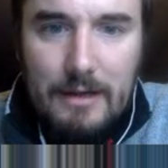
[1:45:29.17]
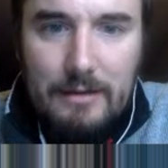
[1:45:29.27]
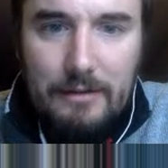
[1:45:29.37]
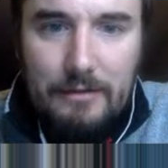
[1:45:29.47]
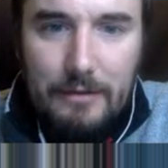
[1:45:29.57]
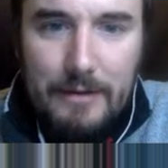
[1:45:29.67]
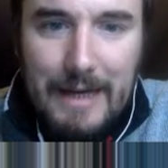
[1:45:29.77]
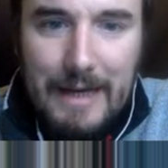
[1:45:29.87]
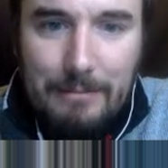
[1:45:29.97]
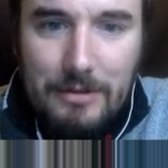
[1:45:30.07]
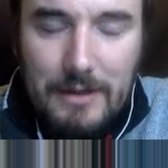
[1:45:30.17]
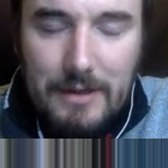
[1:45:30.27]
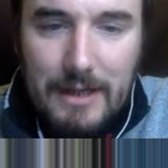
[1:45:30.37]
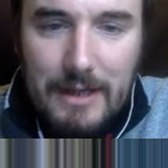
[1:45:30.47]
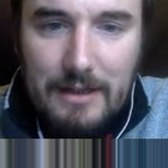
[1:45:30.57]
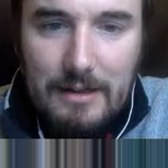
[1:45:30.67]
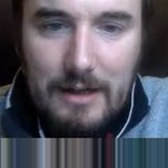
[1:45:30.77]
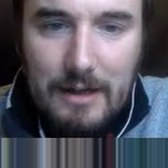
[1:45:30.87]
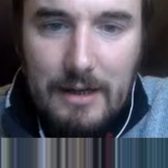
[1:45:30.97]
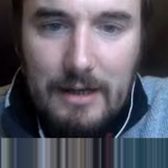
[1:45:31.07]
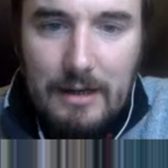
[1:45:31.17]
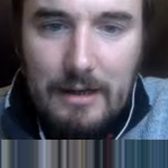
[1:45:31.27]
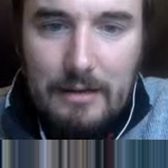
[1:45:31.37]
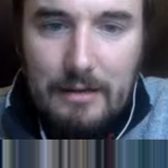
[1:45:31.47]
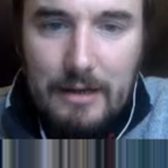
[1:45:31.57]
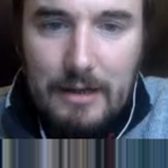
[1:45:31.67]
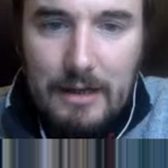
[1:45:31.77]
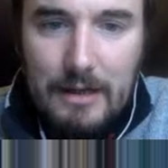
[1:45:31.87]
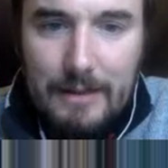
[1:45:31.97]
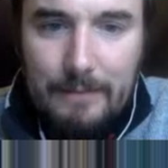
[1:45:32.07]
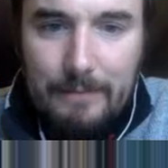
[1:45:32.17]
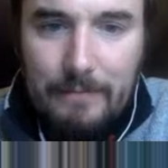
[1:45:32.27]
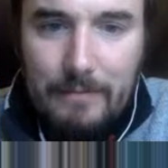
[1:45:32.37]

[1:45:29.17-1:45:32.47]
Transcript: this little gap between the